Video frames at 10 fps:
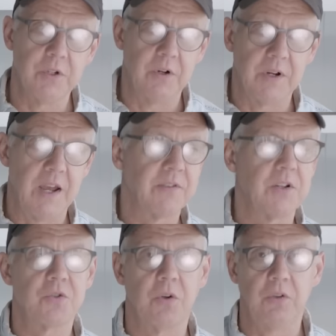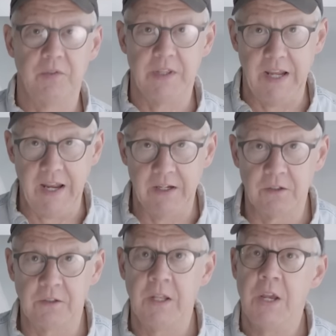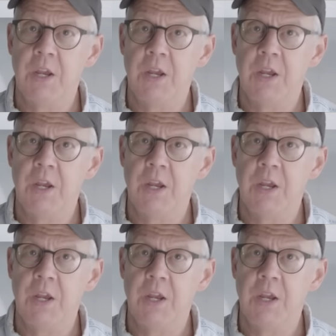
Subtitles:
You don't have control over the angle.